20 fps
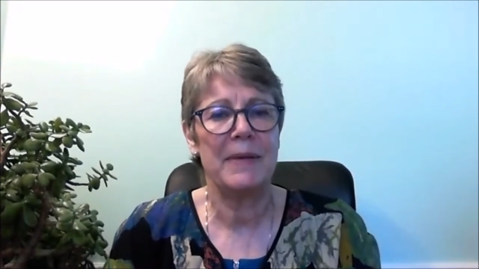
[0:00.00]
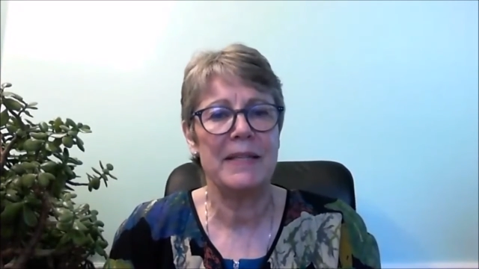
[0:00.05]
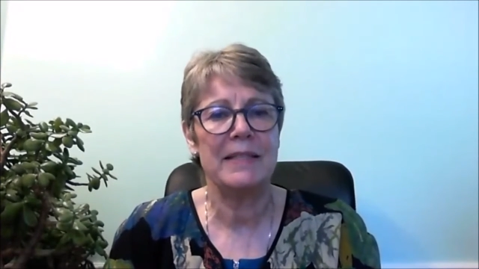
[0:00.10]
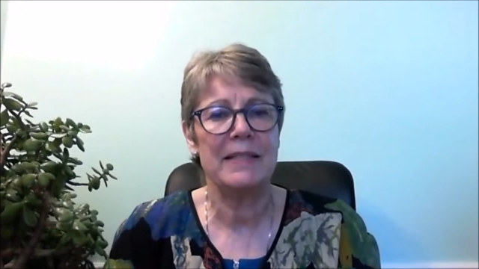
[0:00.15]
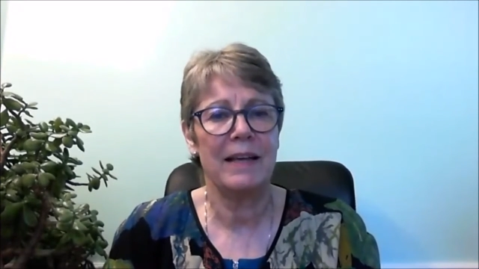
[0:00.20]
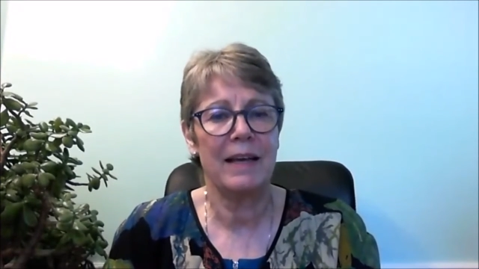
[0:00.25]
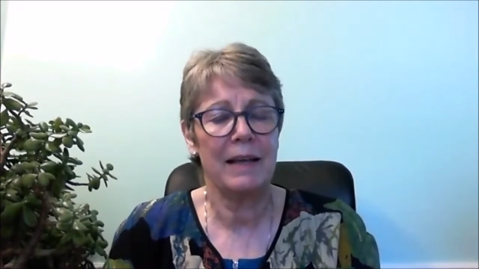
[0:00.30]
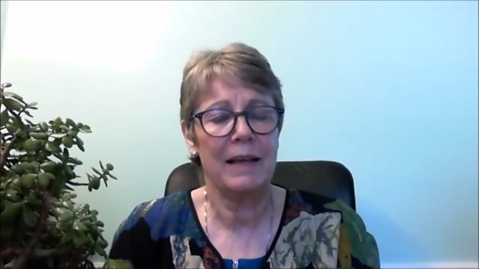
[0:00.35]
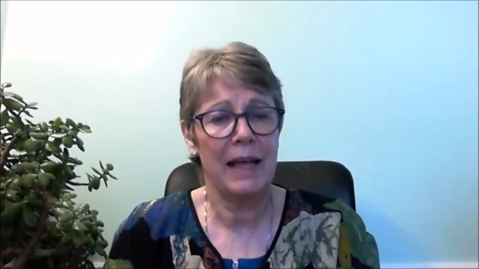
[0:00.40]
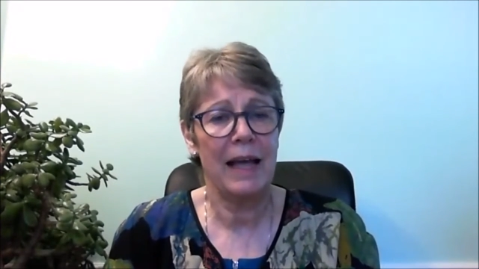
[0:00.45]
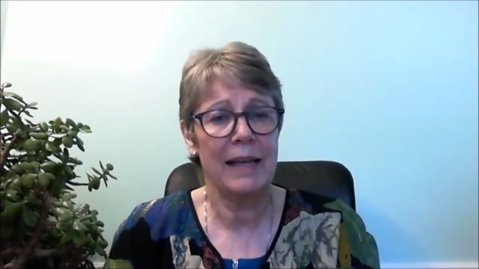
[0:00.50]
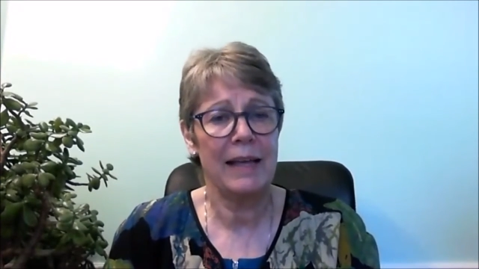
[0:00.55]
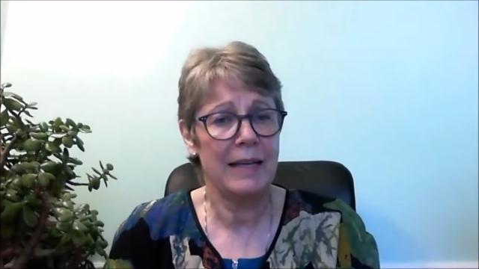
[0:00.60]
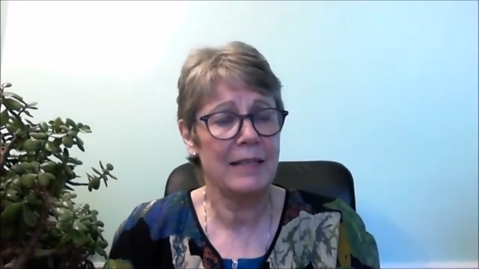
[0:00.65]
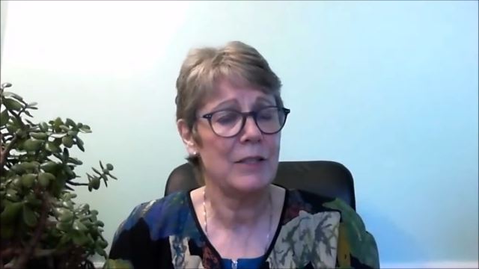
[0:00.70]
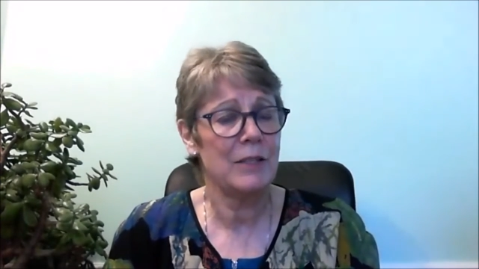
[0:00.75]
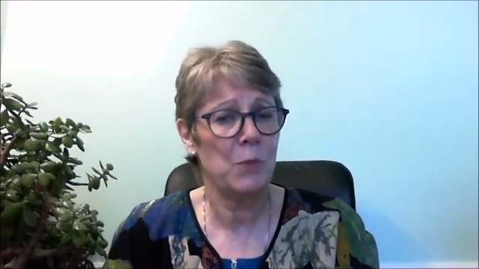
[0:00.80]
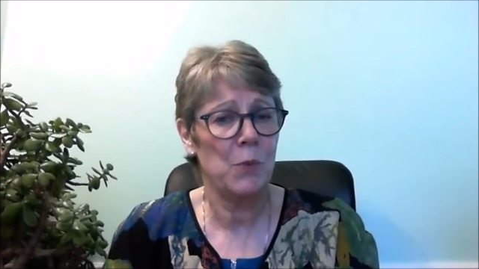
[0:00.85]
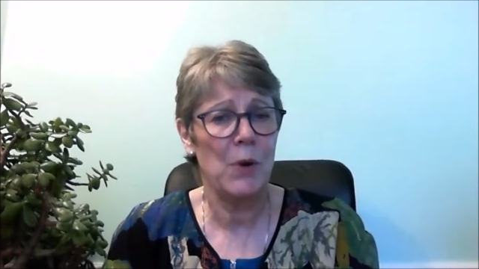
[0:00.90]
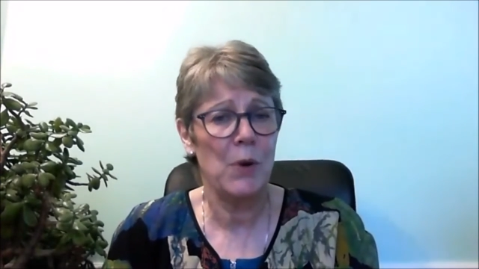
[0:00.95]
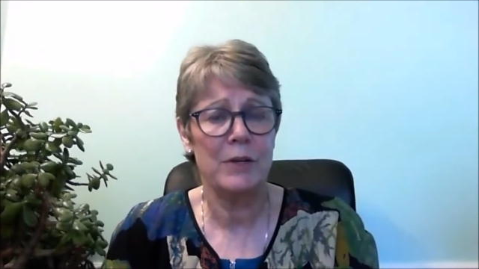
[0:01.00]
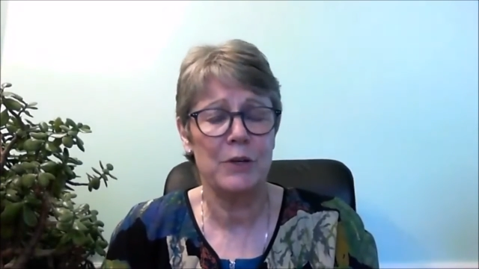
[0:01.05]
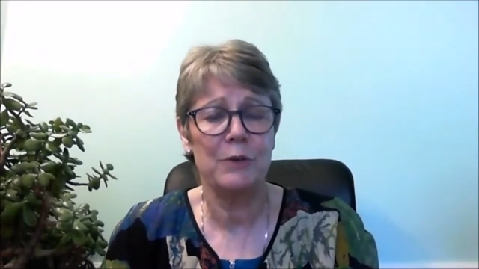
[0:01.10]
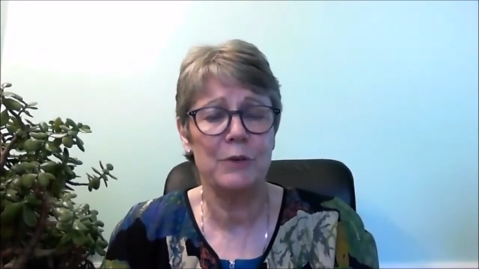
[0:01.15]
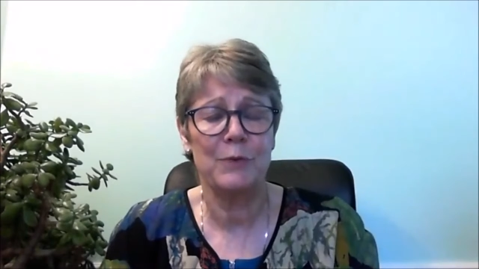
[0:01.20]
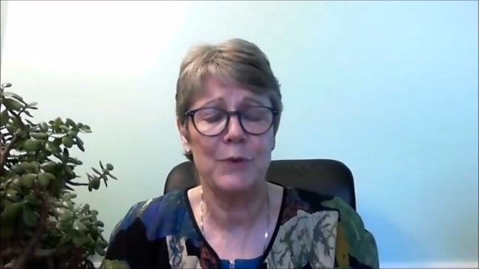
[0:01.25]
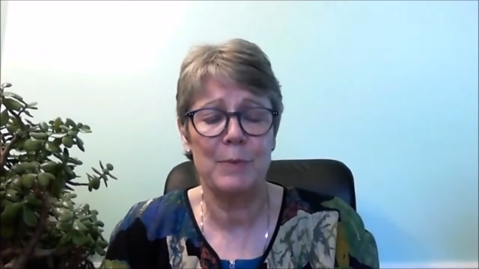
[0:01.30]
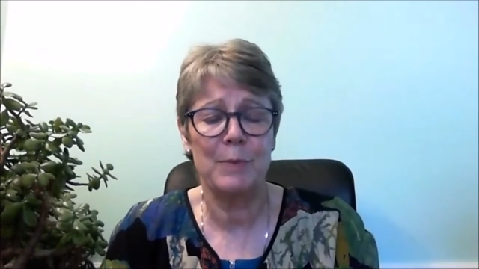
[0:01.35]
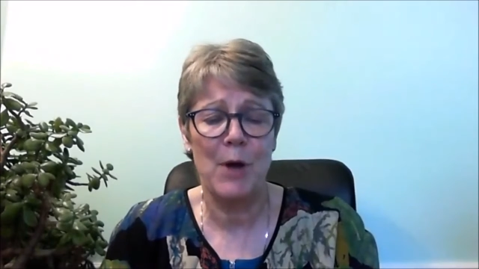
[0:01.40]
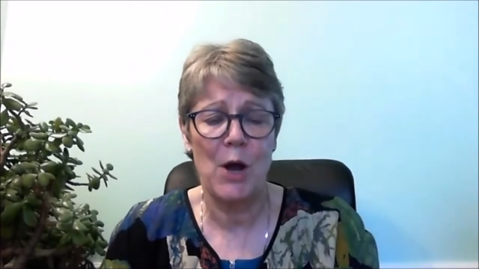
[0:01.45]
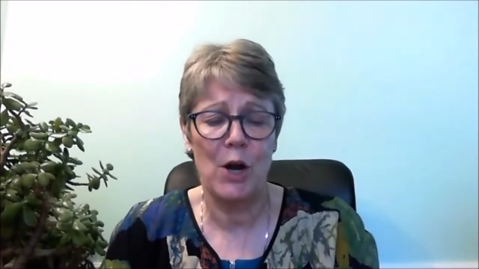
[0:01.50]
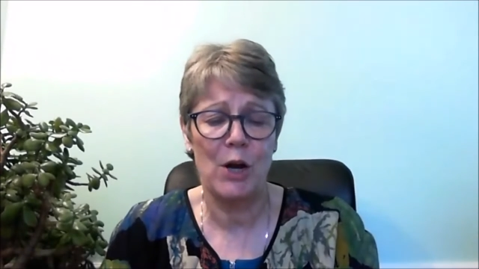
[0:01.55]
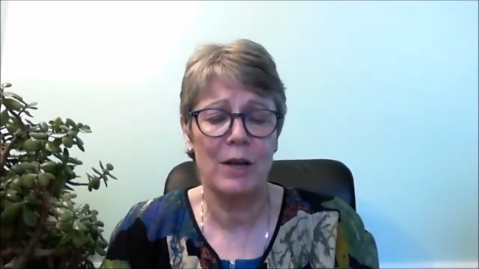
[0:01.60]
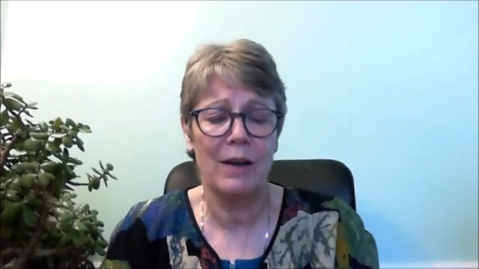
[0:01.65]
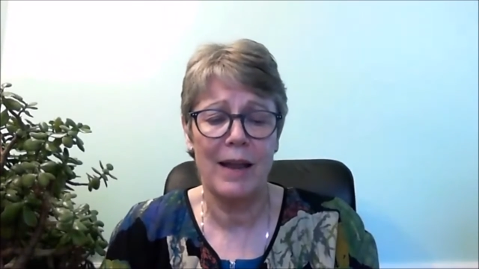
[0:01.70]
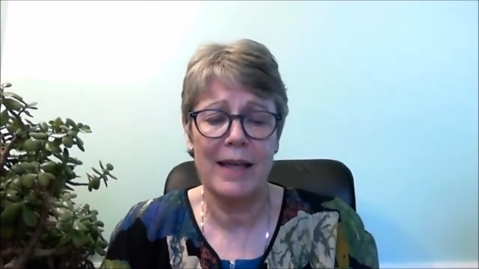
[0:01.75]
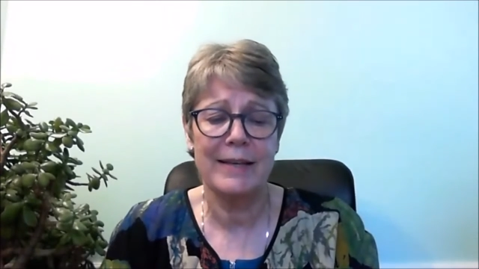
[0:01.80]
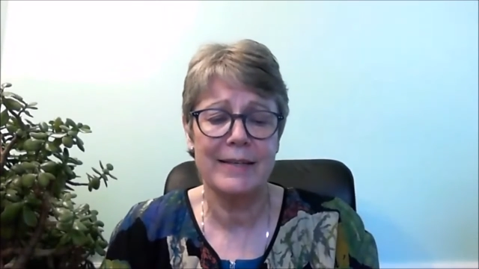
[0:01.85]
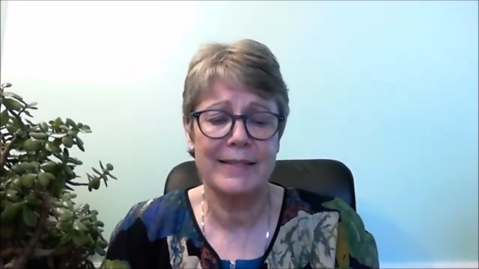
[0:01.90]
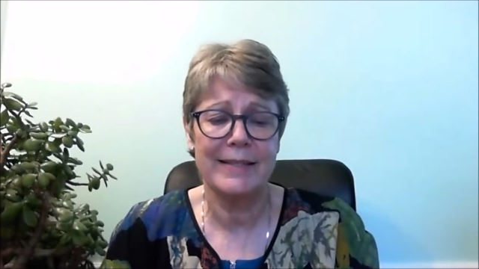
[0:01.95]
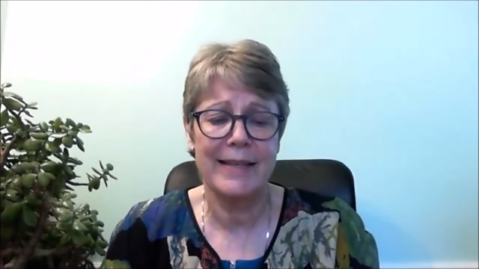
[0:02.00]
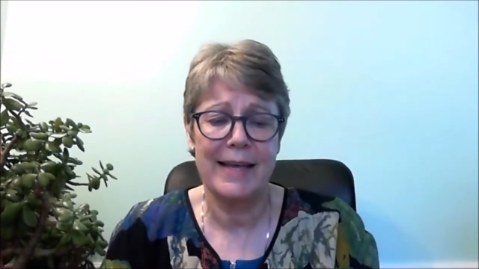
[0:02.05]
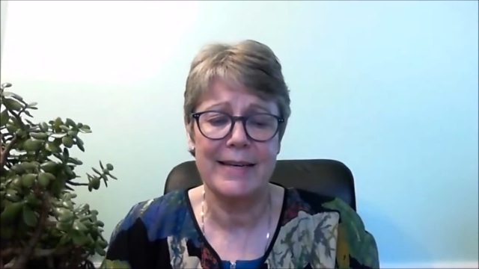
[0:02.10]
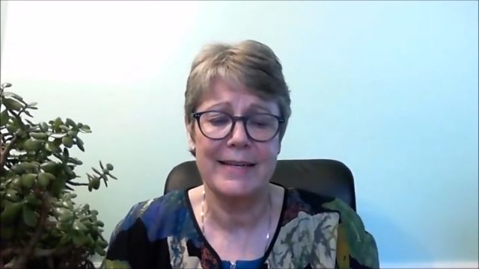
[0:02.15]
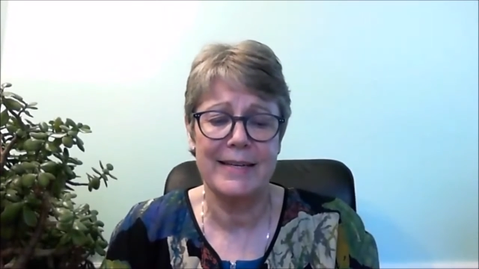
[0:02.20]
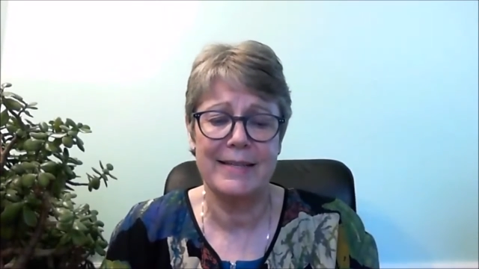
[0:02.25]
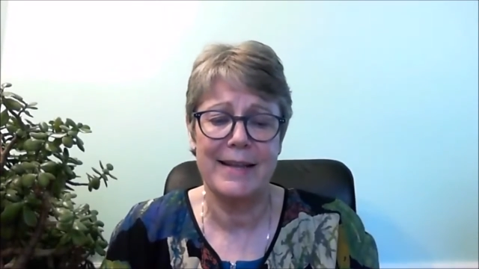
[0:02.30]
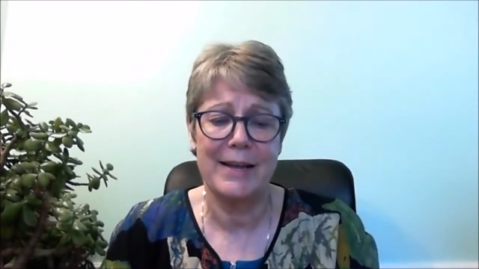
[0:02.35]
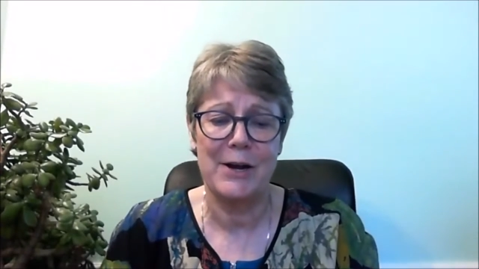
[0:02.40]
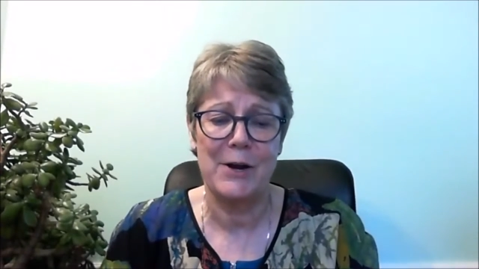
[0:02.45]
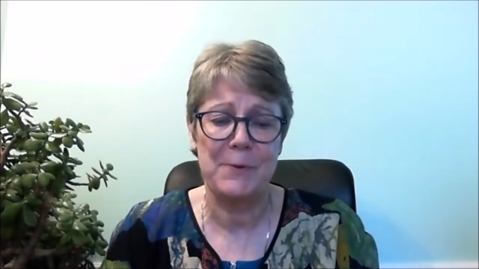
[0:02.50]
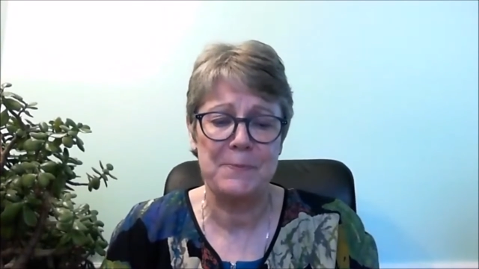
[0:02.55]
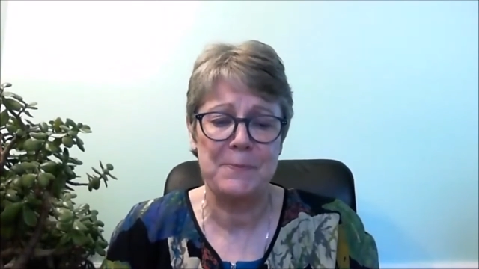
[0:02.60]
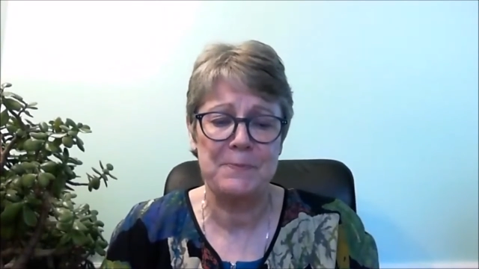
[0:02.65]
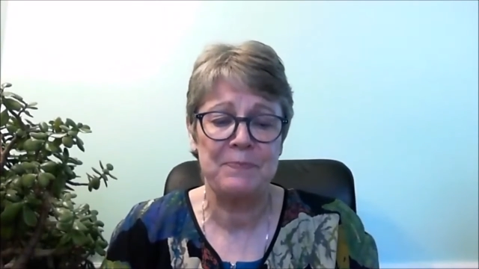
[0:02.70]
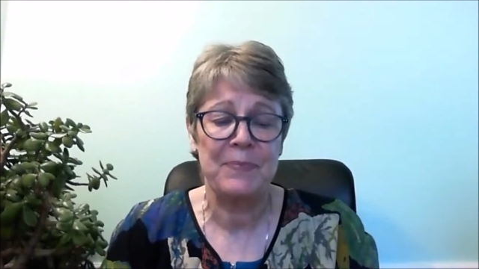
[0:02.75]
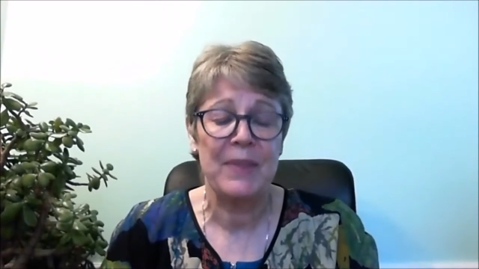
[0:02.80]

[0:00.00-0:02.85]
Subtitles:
It's, I guess, a wonderful park-like setting there.